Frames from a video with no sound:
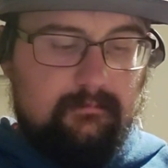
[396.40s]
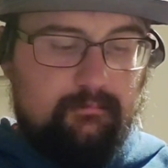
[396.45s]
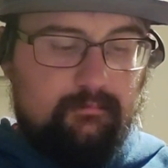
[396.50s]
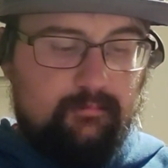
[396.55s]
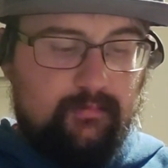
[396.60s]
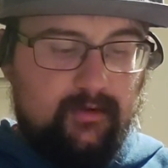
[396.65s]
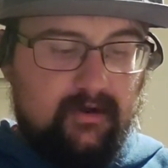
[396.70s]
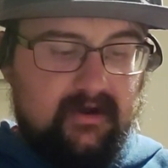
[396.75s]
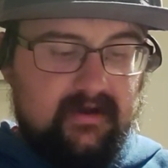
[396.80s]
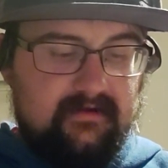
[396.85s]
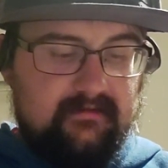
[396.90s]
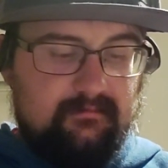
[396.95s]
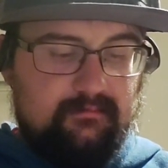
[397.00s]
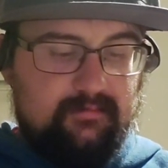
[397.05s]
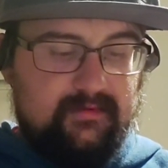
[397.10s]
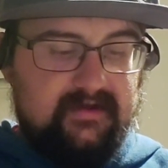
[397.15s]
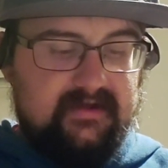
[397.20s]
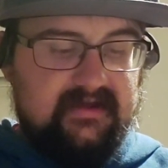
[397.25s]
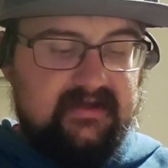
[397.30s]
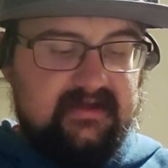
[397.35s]
But
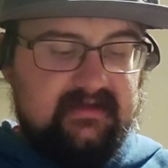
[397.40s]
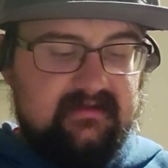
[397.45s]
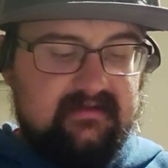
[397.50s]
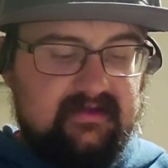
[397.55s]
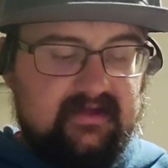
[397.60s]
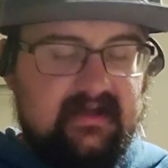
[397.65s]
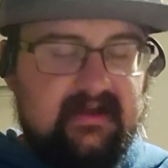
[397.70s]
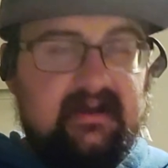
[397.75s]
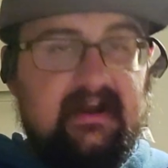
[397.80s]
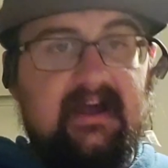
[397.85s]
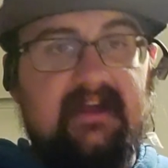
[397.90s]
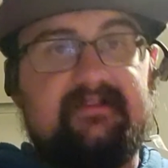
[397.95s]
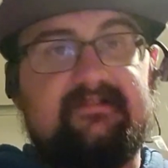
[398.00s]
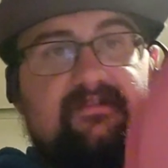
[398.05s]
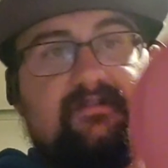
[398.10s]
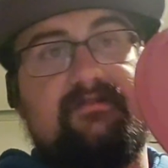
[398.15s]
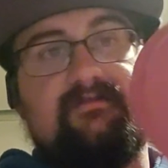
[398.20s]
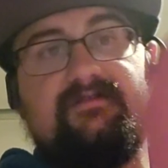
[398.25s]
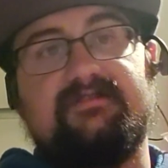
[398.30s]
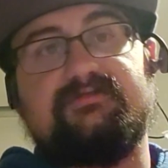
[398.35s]
being that I
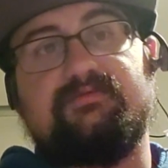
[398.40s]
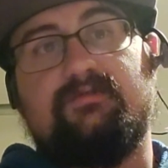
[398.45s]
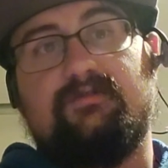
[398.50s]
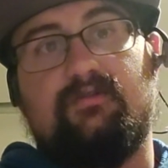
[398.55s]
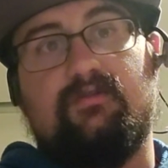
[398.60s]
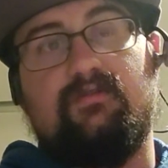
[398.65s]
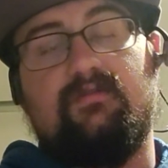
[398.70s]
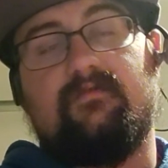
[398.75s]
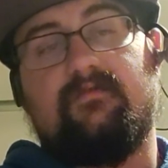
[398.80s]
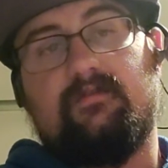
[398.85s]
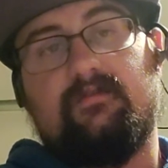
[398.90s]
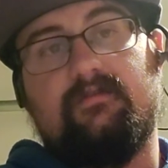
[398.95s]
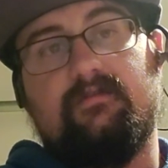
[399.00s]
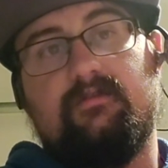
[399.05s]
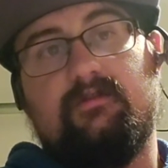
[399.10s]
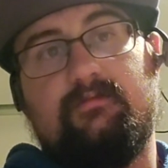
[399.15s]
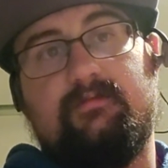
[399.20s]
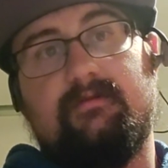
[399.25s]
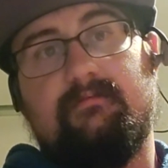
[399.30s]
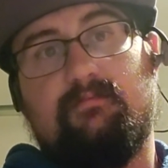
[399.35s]
turned this one over a
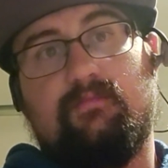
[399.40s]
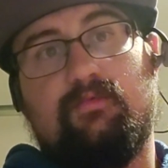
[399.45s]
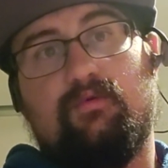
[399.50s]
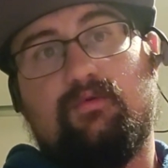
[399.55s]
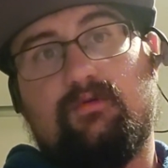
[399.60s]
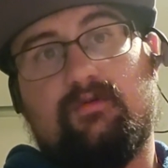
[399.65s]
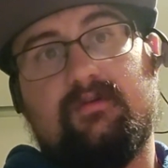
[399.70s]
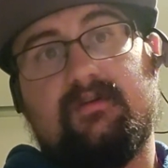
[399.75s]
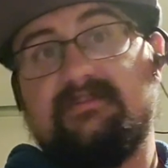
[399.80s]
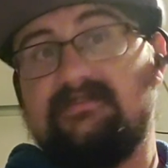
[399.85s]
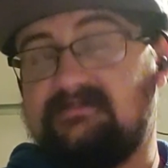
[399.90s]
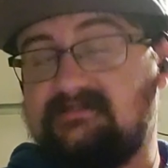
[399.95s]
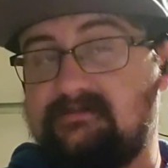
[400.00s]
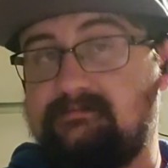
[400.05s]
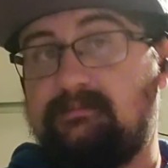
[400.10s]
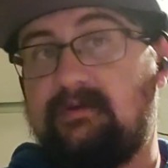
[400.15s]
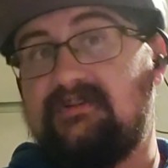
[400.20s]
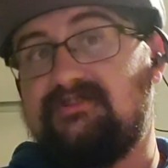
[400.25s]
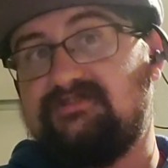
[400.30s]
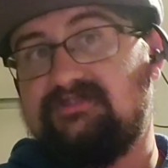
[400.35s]
little bit more,
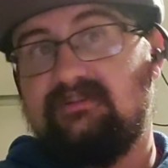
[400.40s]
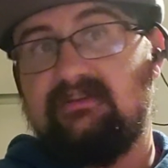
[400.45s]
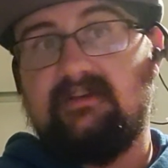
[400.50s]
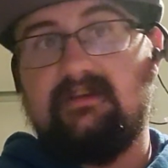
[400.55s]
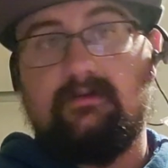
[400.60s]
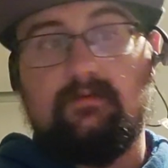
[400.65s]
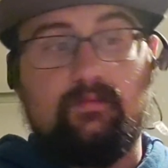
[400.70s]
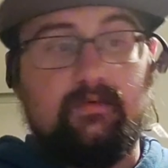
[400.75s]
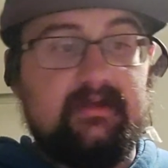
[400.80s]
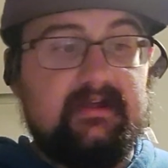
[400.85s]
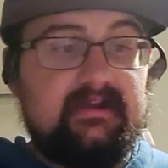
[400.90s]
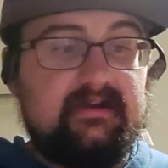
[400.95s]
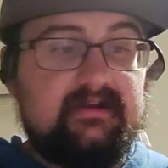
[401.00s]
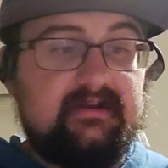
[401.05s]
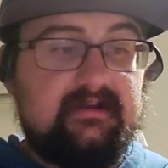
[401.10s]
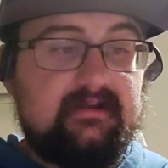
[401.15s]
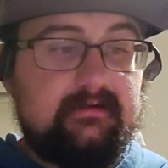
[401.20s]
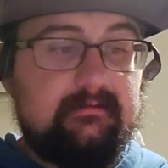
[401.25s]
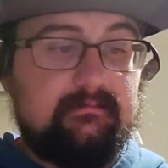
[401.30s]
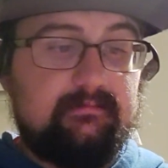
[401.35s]
especially in wind,
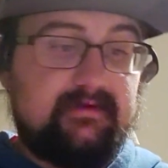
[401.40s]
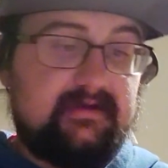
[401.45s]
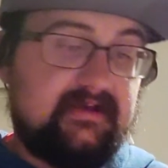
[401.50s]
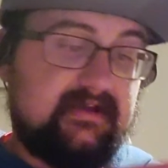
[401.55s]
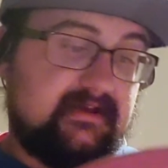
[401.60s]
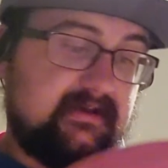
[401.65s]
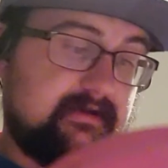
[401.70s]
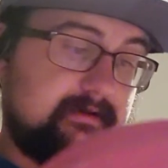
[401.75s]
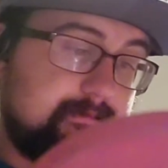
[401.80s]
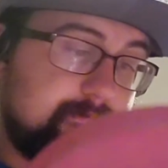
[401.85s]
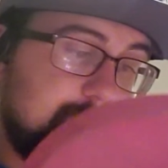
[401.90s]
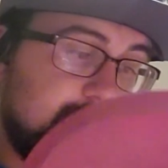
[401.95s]
it being...